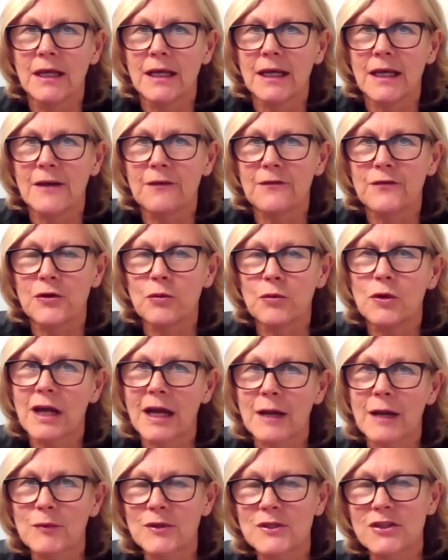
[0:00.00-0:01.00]
If you weren't
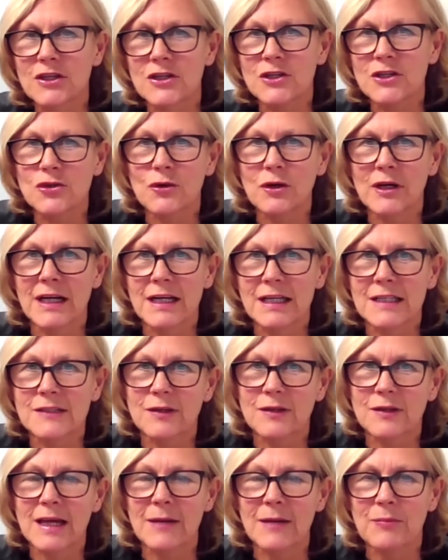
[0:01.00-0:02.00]
able to join us
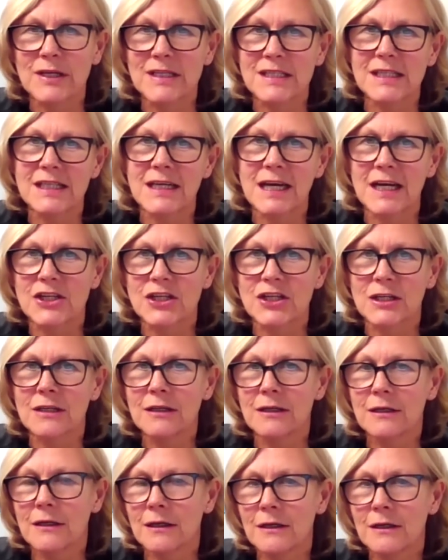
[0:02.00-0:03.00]
for that
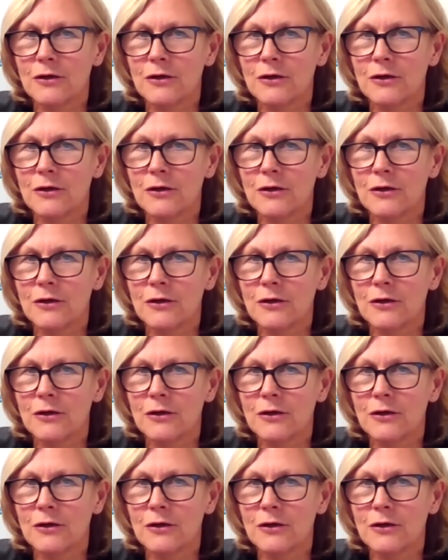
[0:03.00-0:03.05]
presentation,